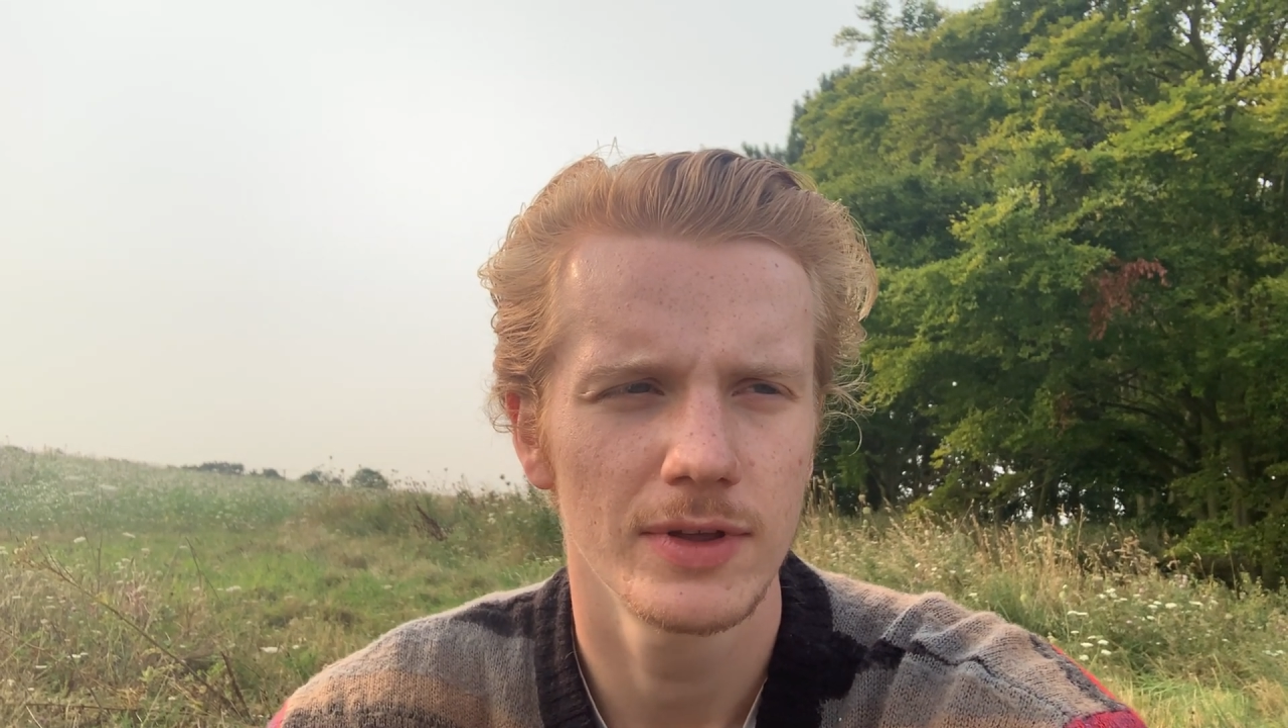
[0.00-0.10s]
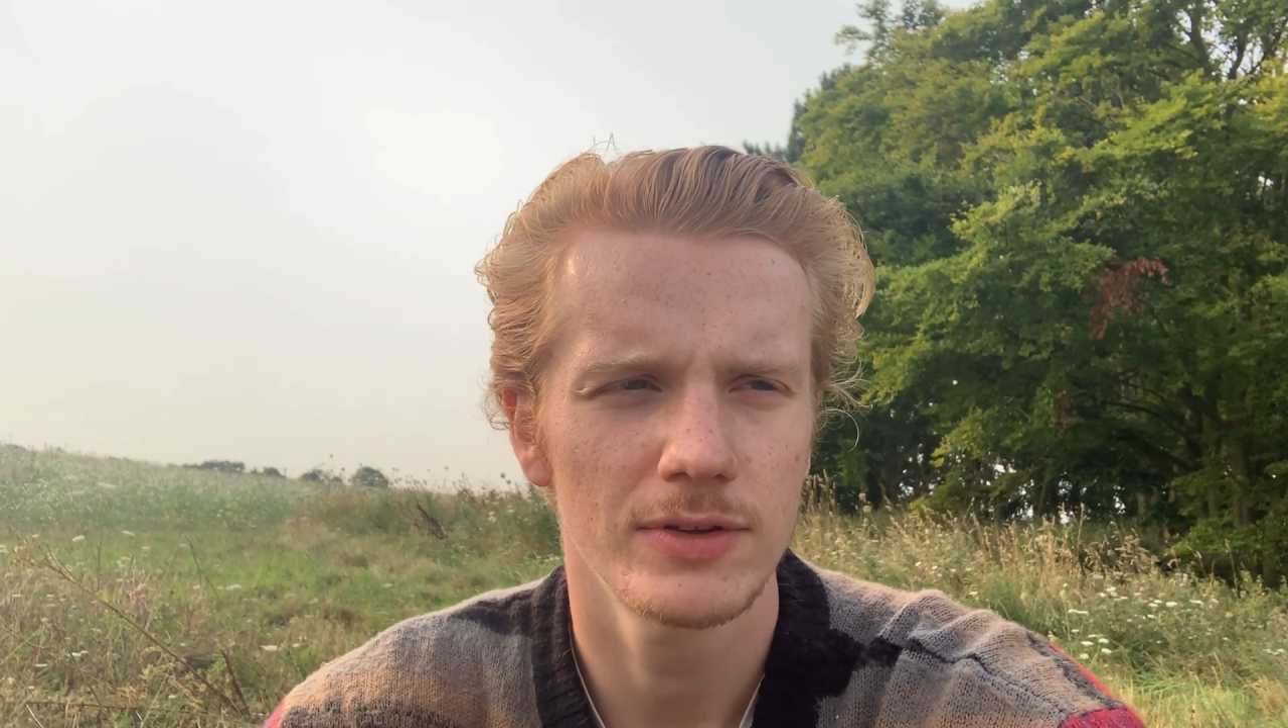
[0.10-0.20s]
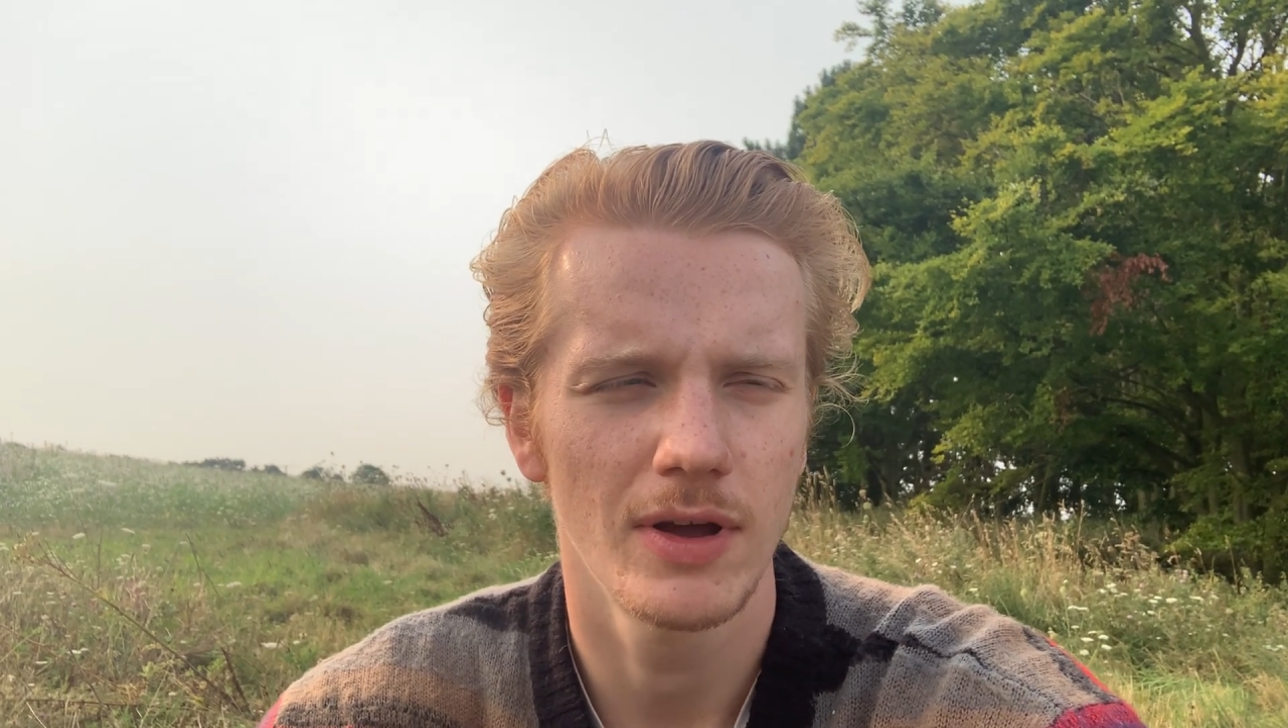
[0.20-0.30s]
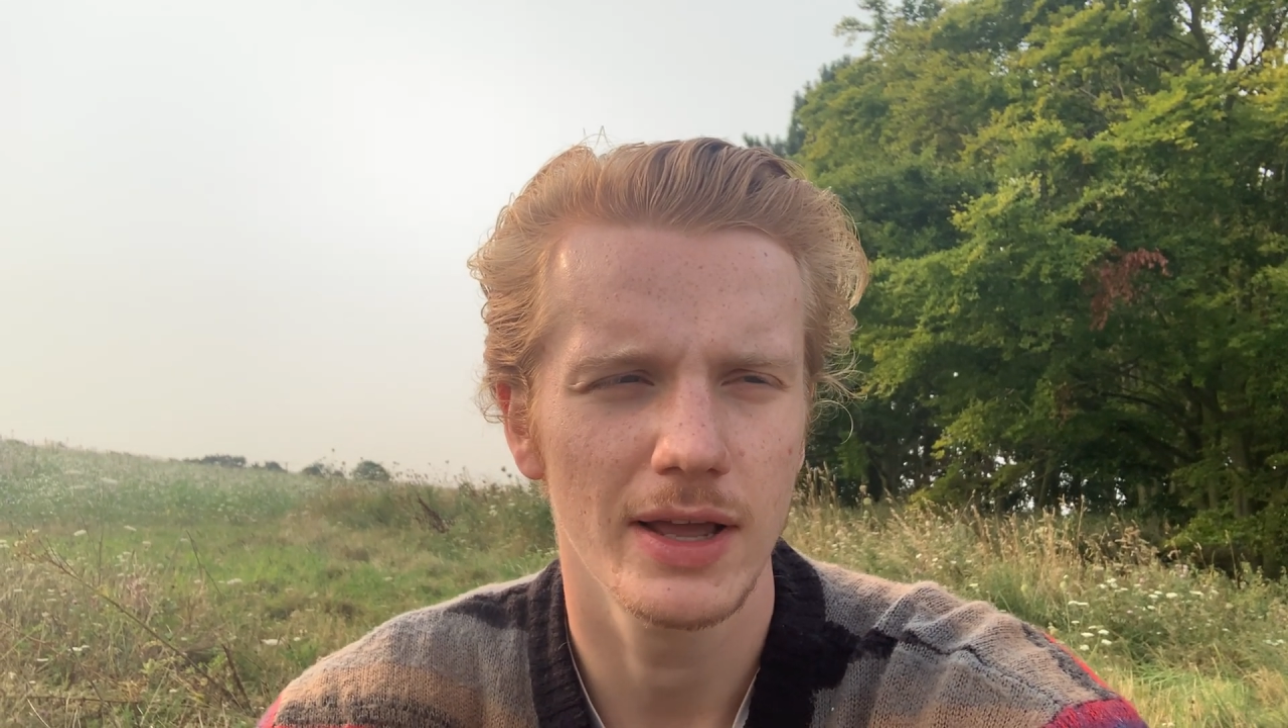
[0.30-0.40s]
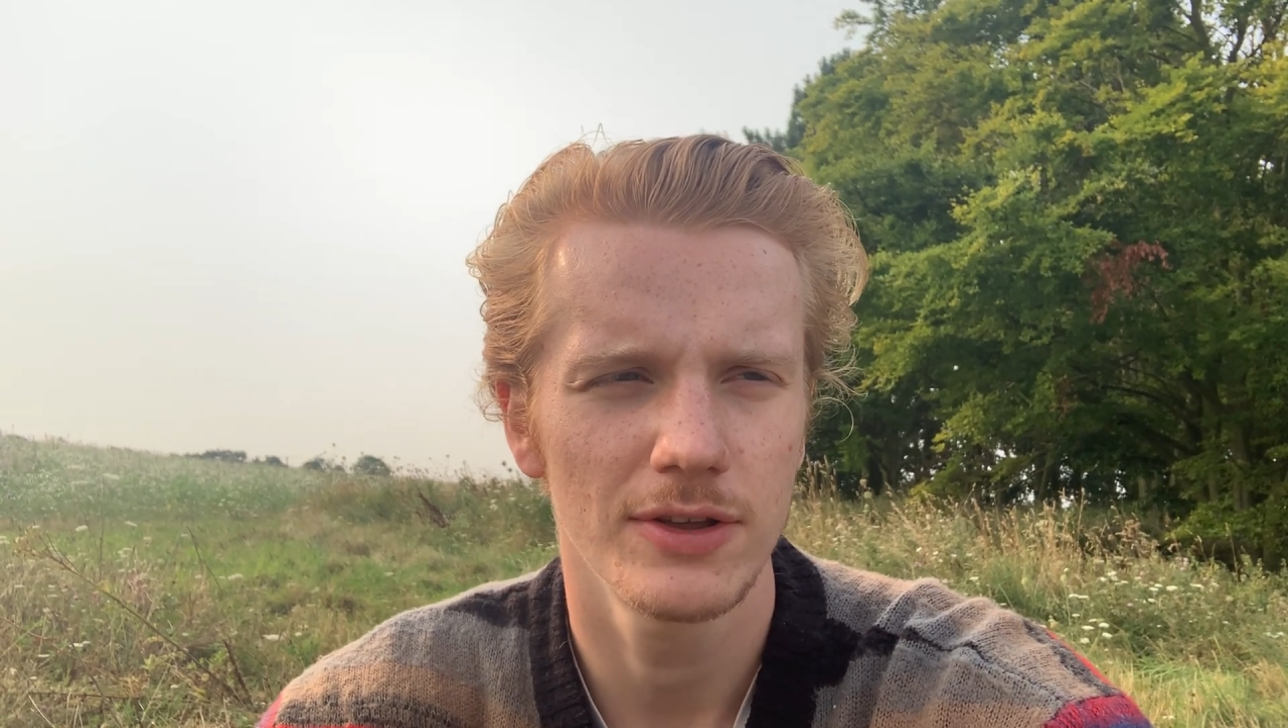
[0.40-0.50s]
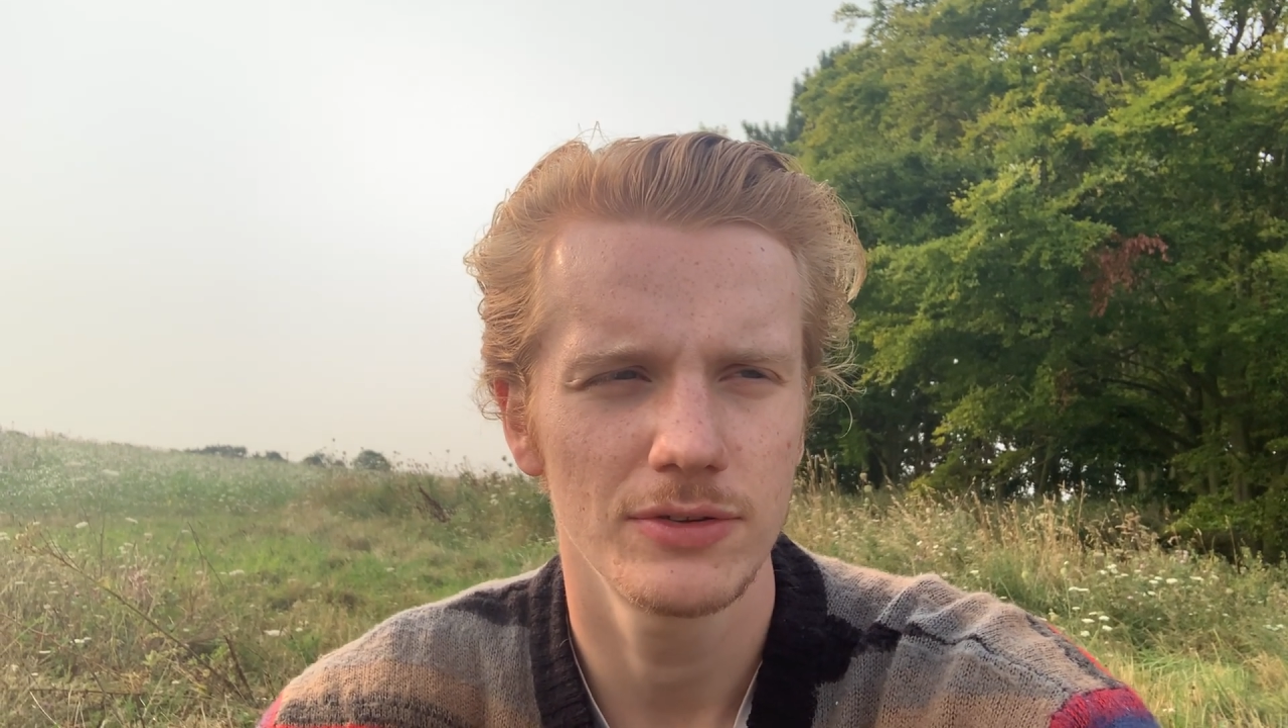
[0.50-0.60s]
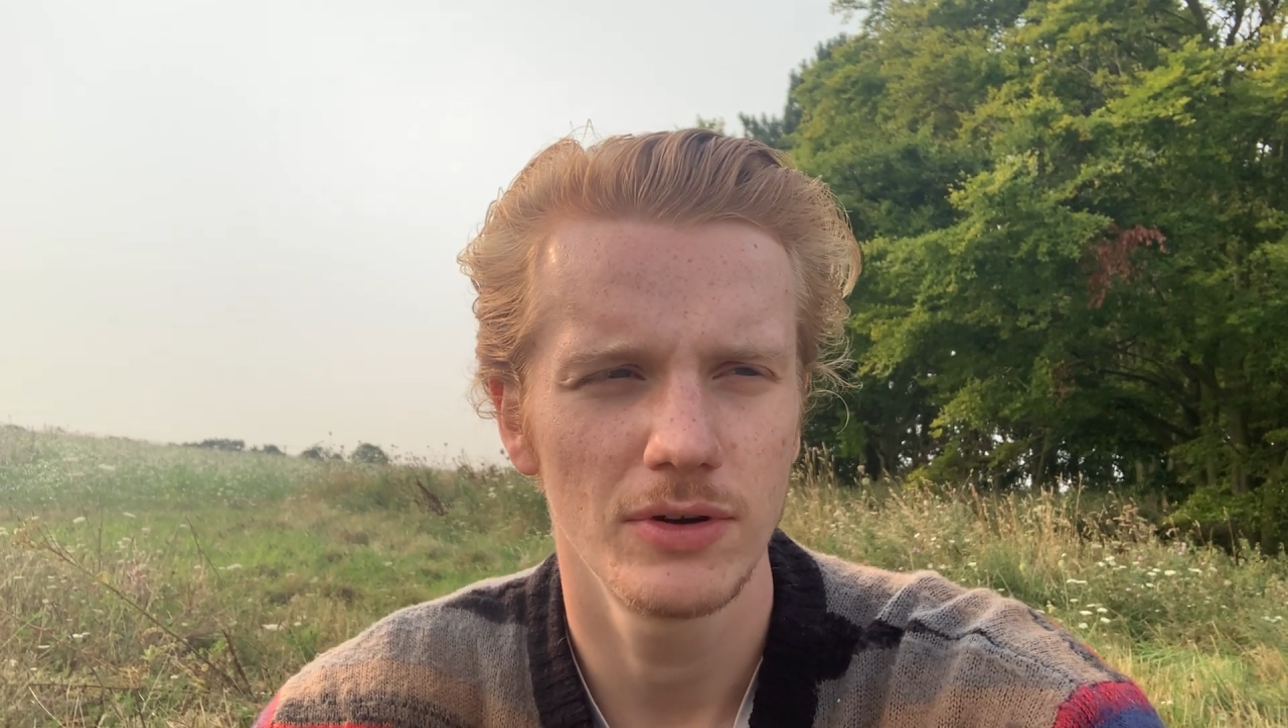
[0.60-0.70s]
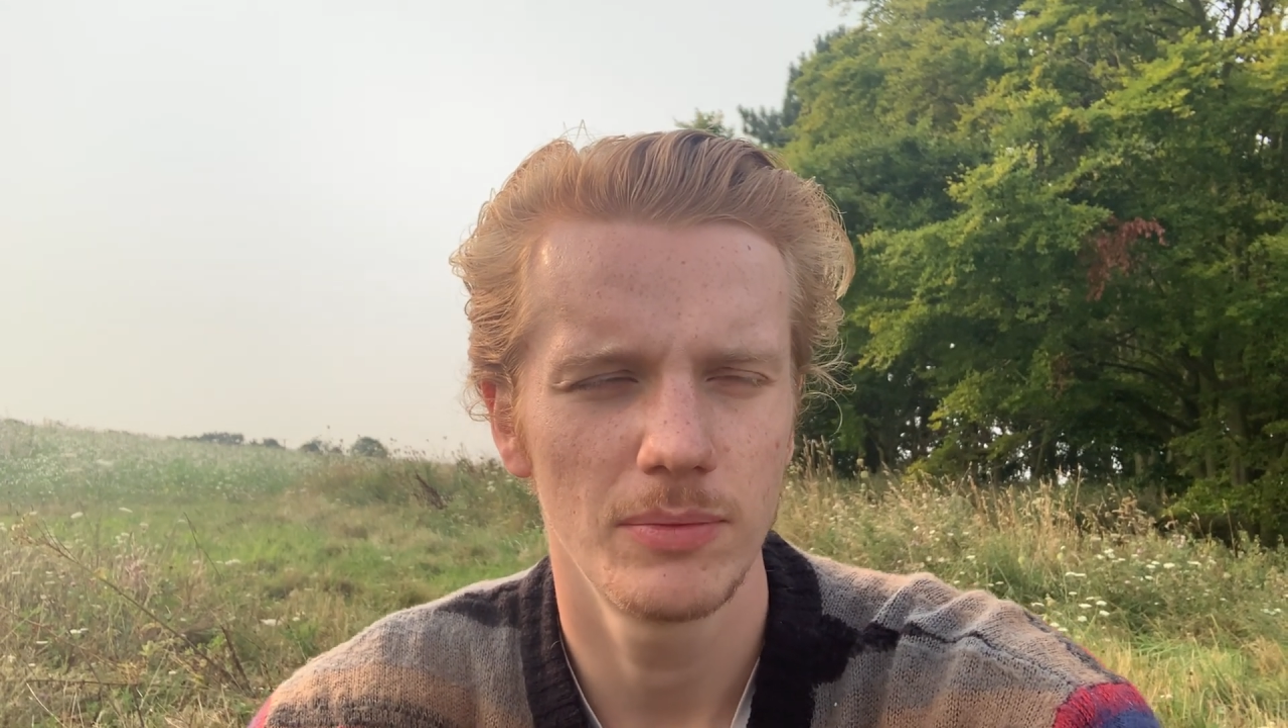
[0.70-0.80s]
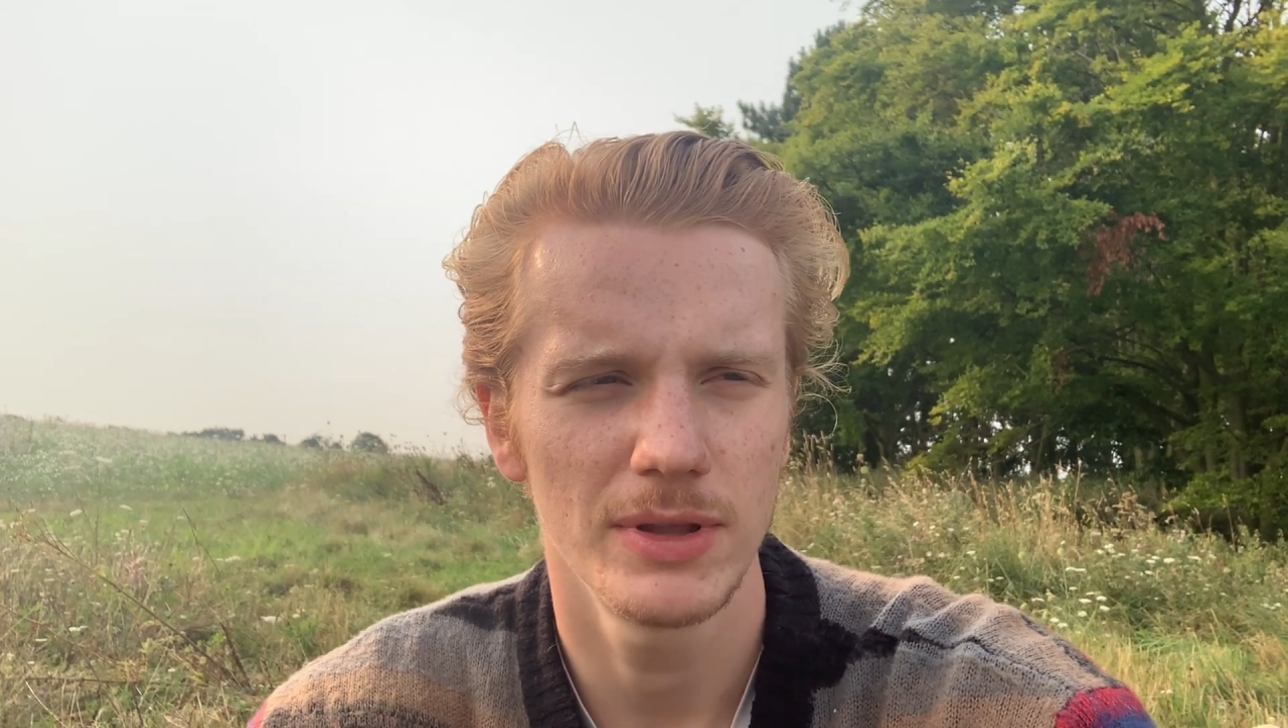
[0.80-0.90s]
so I guess sort of